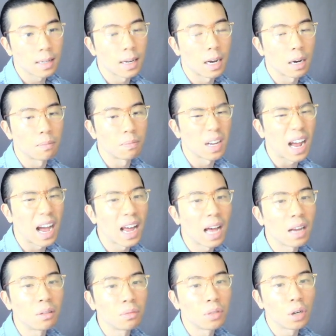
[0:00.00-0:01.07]
but
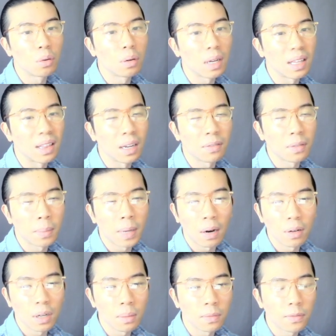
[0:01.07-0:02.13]
I don't know enough
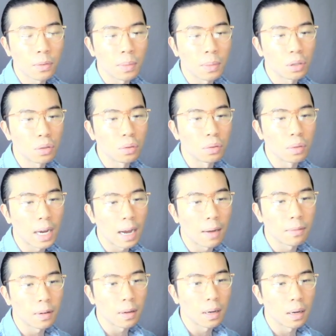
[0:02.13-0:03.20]
about him for me to
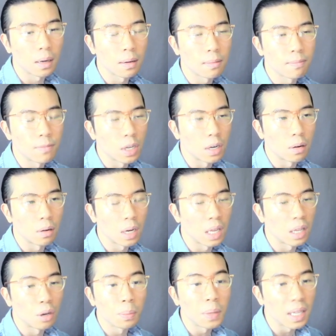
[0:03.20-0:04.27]
have
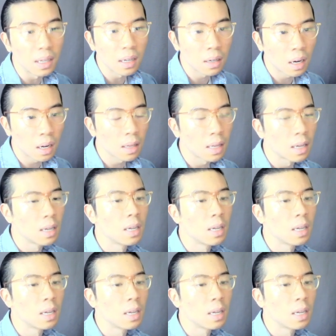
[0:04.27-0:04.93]
an opinion on,